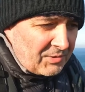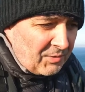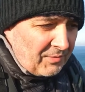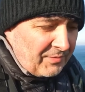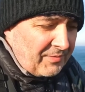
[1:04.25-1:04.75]

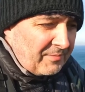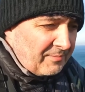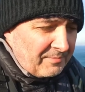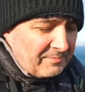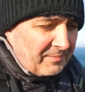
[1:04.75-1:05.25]
of,
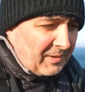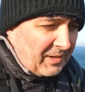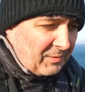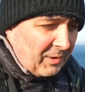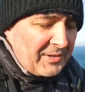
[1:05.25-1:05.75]

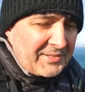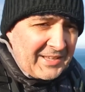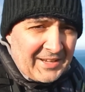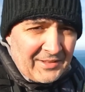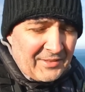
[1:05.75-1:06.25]
you know,
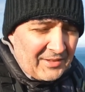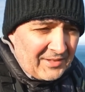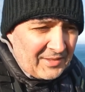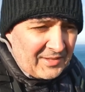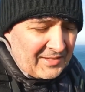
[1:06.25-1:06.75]
outside of the
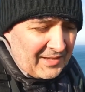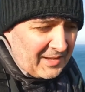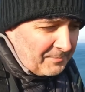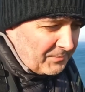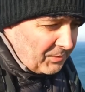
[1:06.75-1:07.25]

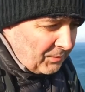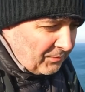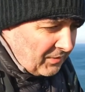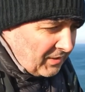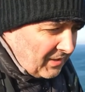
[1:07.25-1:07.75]
sort
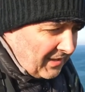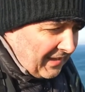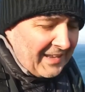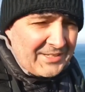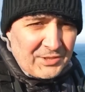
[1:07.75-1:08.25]
of
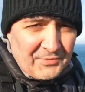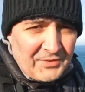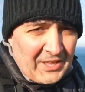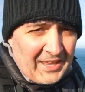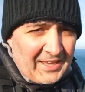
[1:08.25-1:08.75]
edges of the
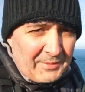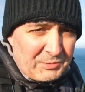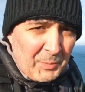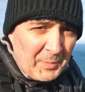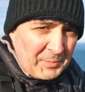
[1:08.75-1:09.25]
day. I was
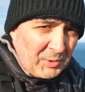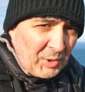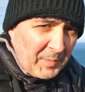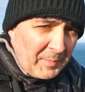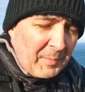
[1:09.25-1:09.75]
hoping it was going
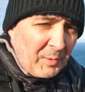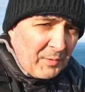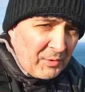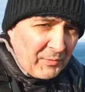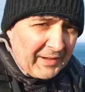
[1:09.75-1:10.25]
to be a bit more of
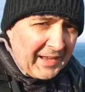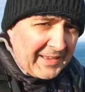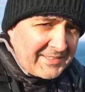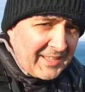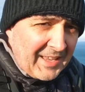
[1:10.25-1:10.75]
an
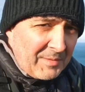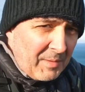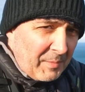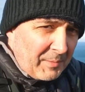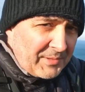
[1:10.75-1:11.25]
overcast day,
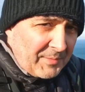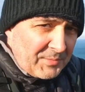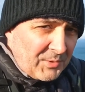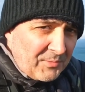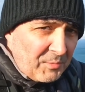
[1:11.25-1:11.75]
maybe with some
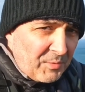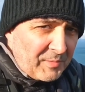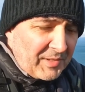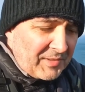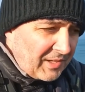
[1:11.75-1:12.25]
sort of
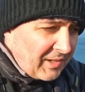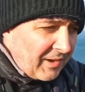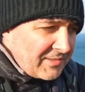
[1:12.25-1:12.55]
movement in the clouds and